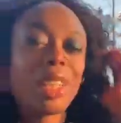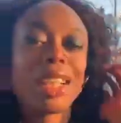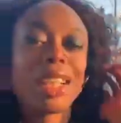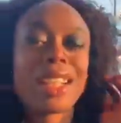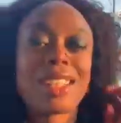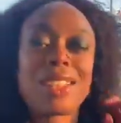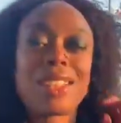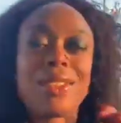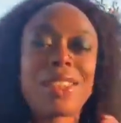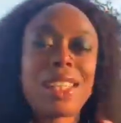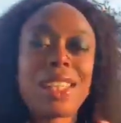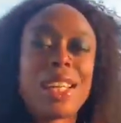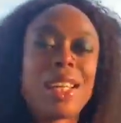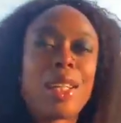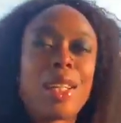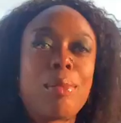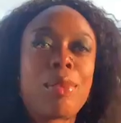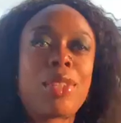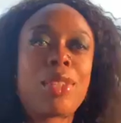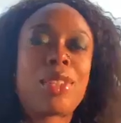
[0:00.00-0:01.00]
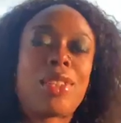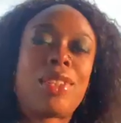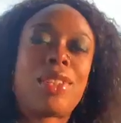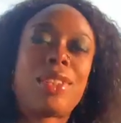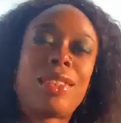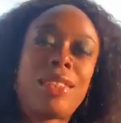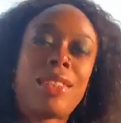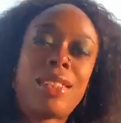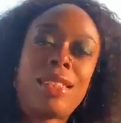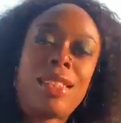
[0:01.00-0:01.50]
Got it 2 times.
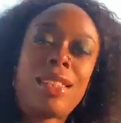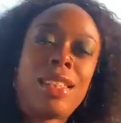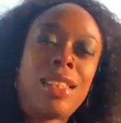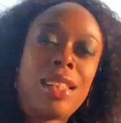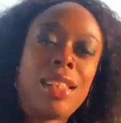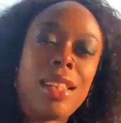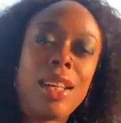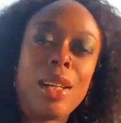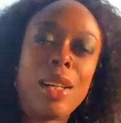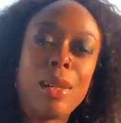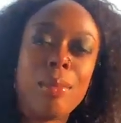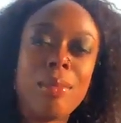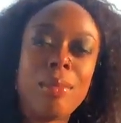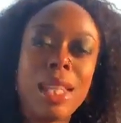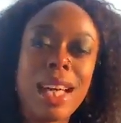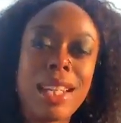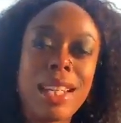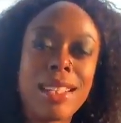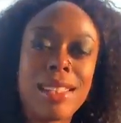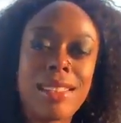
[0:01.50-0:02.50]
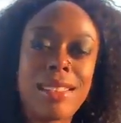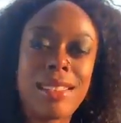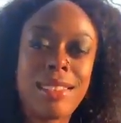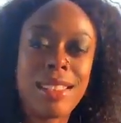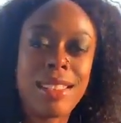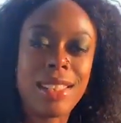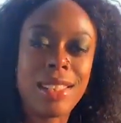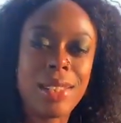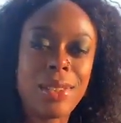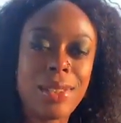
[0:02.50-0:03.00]
That is
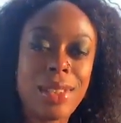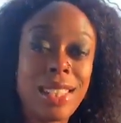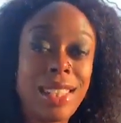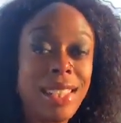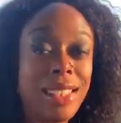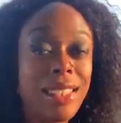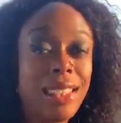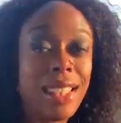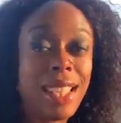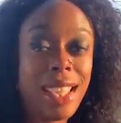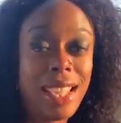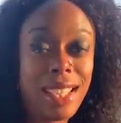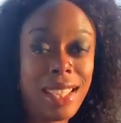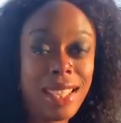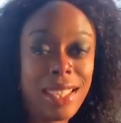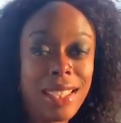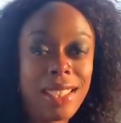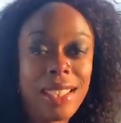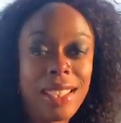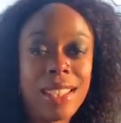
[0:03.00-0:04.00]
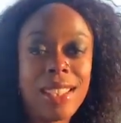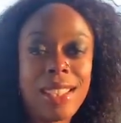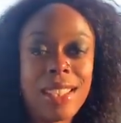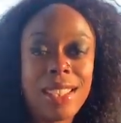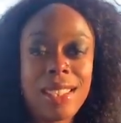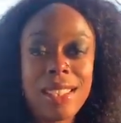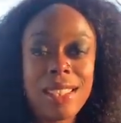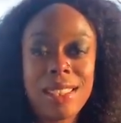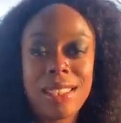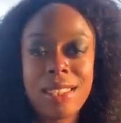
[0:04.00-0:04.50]
Gutta
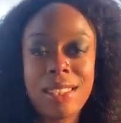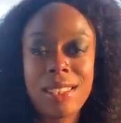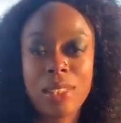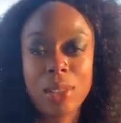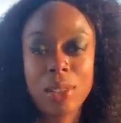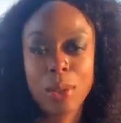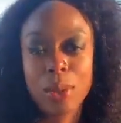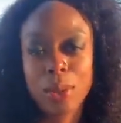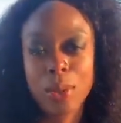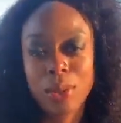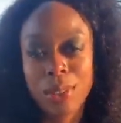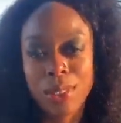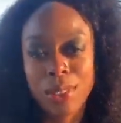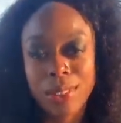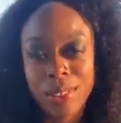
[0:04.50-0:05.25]
2